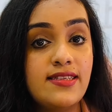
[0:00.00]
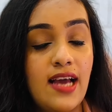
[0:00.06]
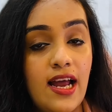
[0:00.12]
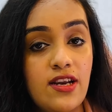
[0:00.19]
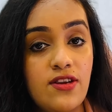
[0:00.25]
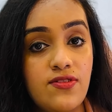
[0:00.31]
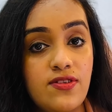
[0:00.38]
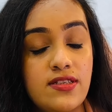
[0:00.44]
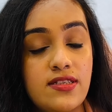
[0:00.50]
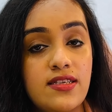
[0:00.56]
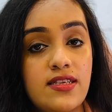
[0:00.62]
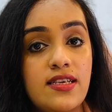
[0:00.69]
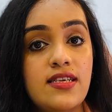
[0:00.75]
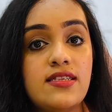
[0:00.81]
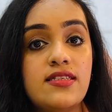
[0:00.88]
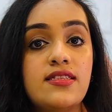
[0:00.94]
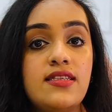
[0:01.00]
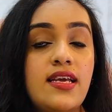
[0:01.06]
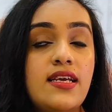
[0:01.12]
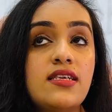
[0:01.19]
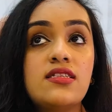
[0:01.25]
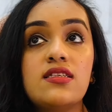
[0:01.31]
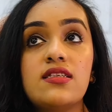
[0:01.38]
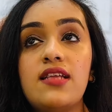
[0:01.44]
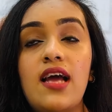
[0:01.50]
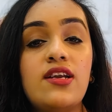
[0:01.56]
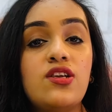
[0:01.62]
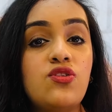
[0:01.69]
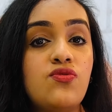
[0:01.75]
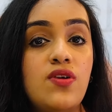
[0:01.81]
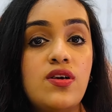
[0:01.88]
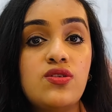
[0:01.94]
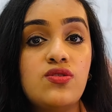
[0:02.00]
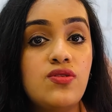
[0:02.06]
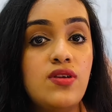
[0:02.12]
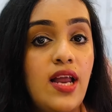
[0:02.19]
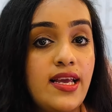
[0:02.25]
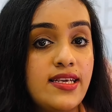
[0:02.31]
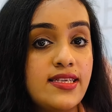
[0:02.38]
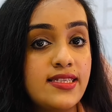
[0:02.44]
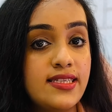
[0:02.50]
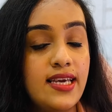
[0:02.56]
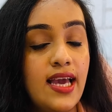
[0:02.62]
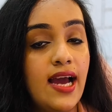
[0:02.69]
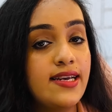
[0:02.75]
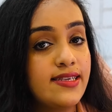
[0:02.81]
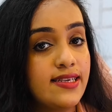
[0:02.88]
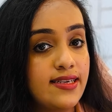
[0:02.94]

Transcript: anniversaries, things that you want to like see at a